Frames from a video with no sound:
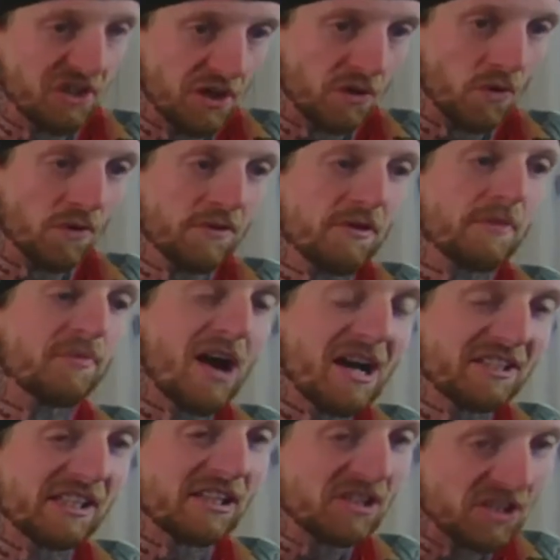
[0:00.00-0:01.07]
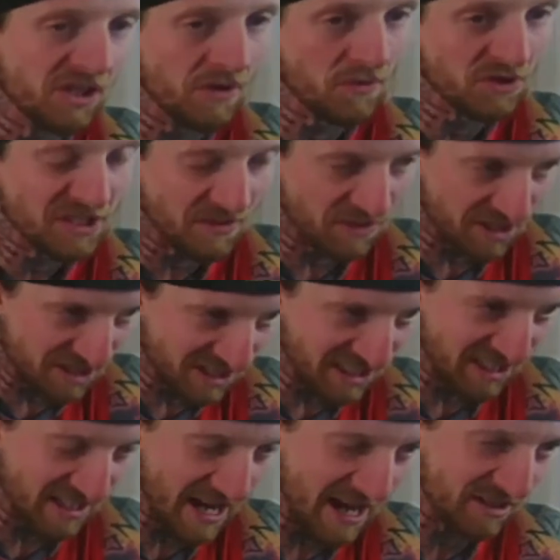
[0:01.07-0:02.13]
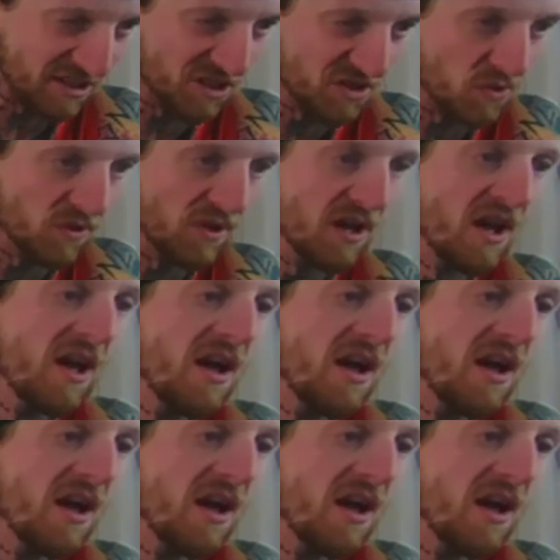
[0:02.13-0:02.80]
Going through the process. We'll see what the season has in store.